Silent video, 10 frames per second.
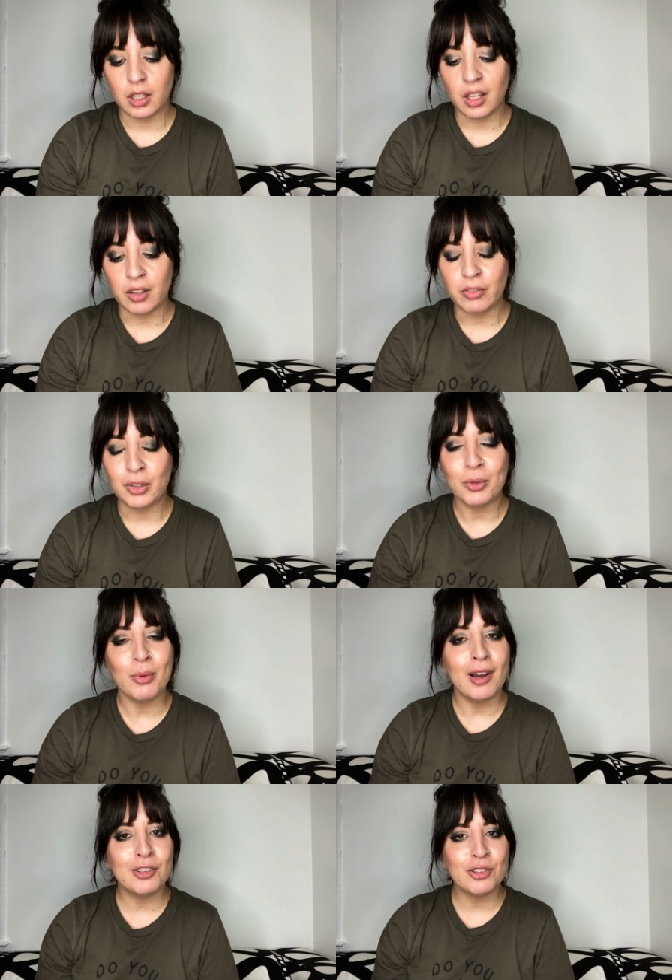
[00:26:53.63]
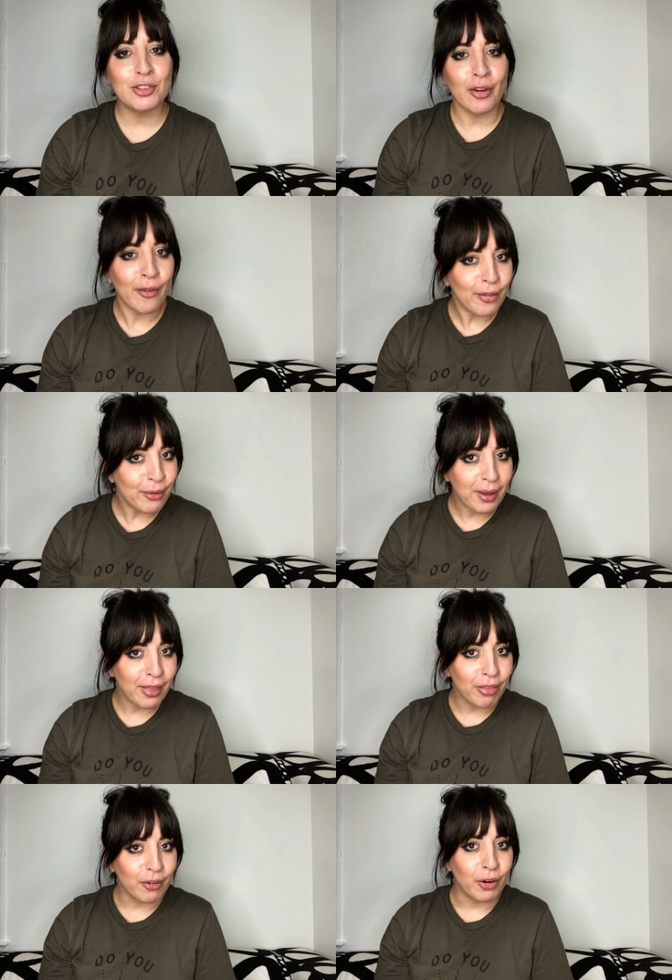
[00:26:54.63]
If you watched all the way
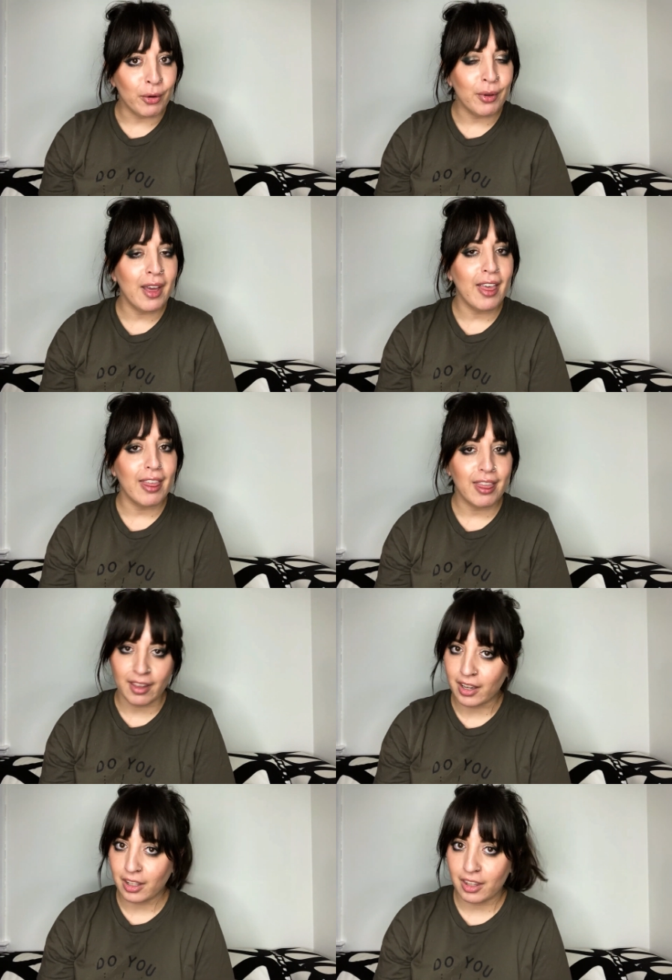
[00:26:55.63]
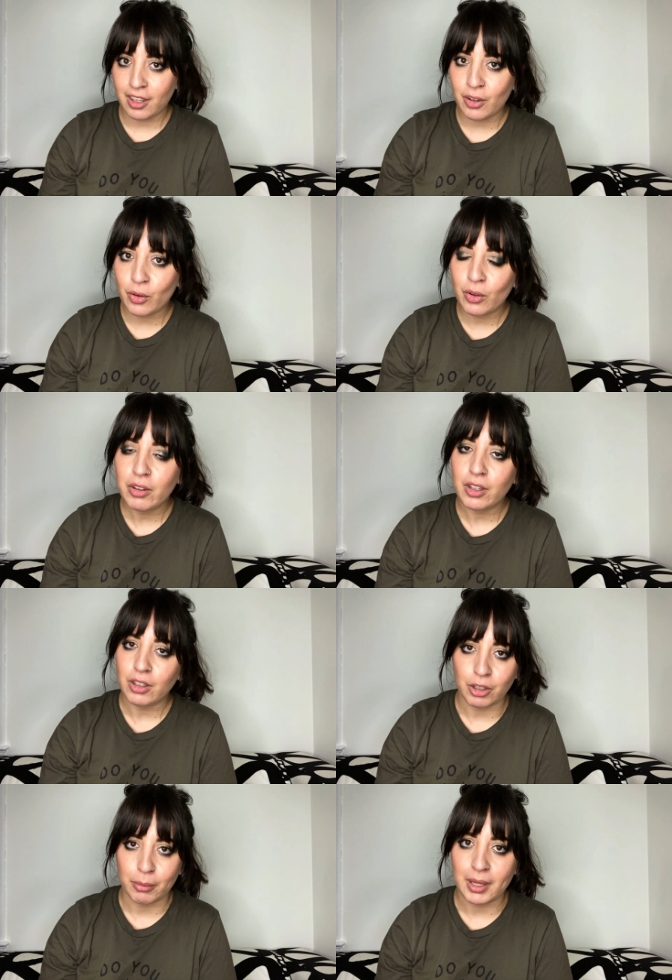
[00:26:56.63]
through, thank you.
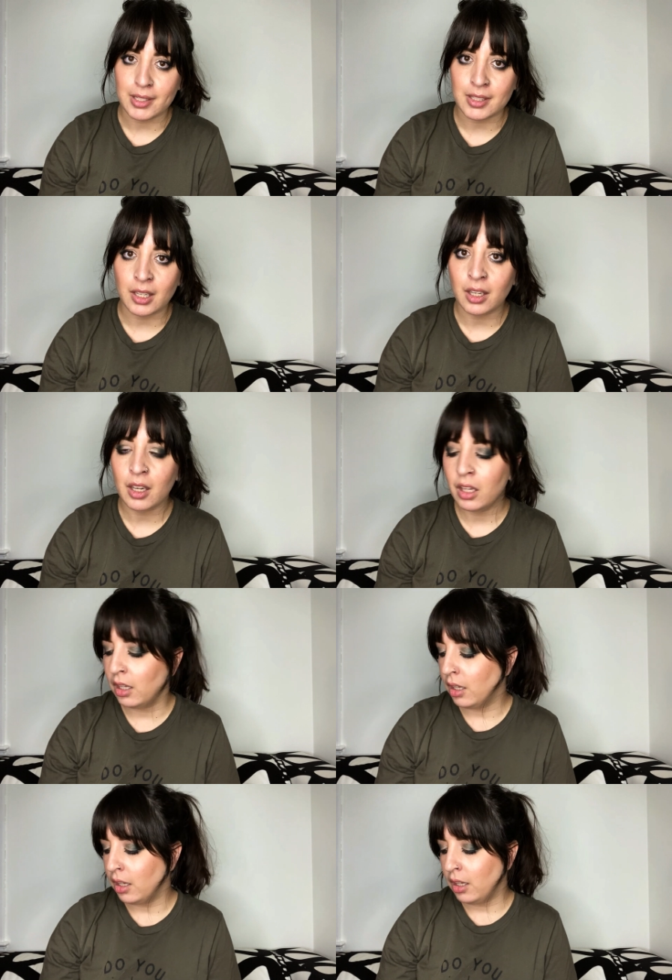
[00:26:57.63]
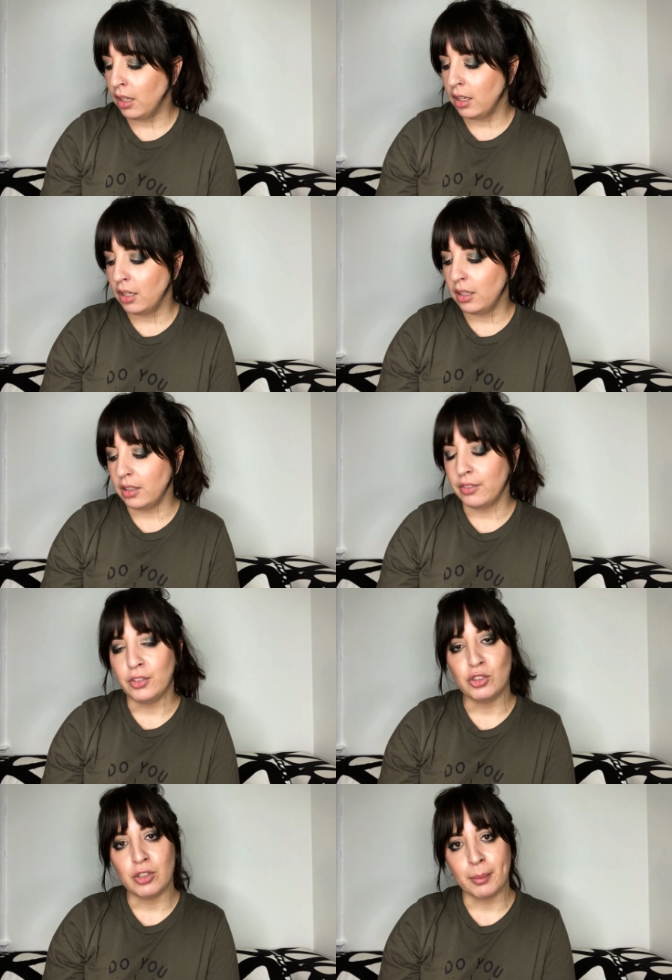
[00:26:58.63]
You're amazing. If
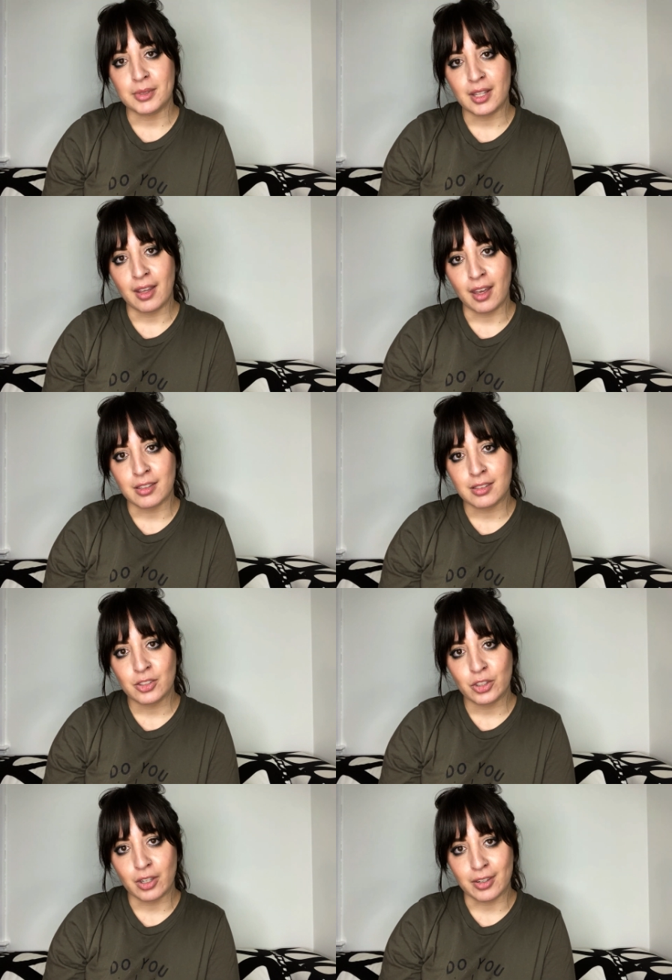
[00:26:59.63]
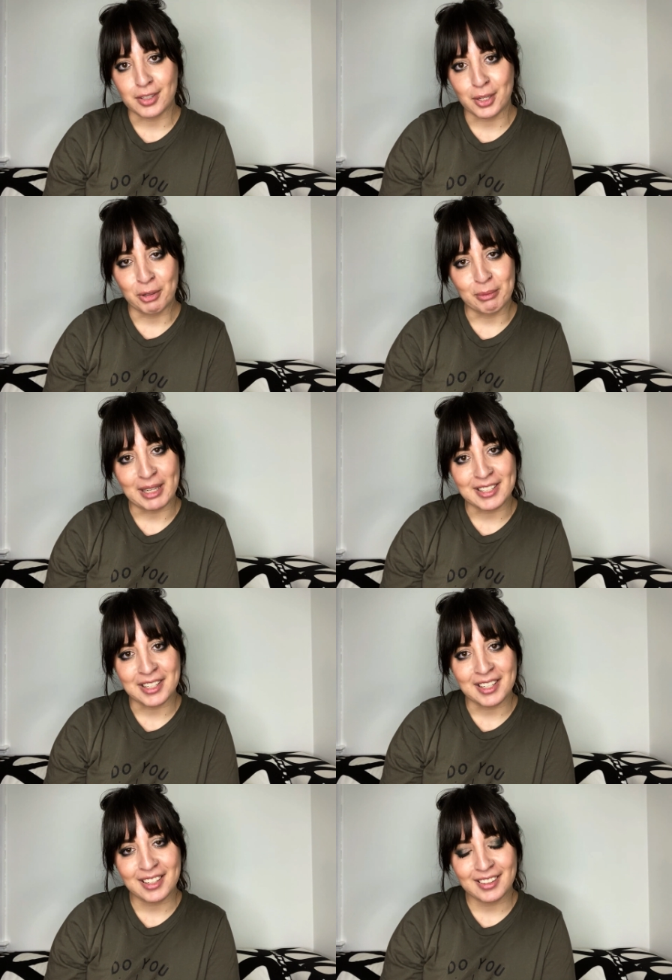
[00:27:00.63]
you jumped to the end, you're also
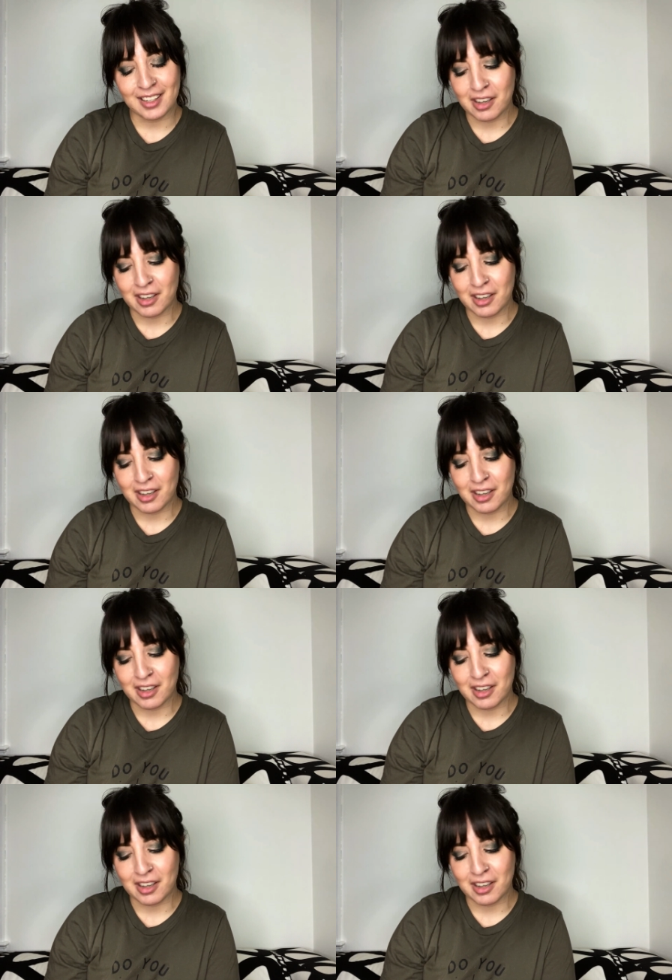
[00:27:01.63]
amazing.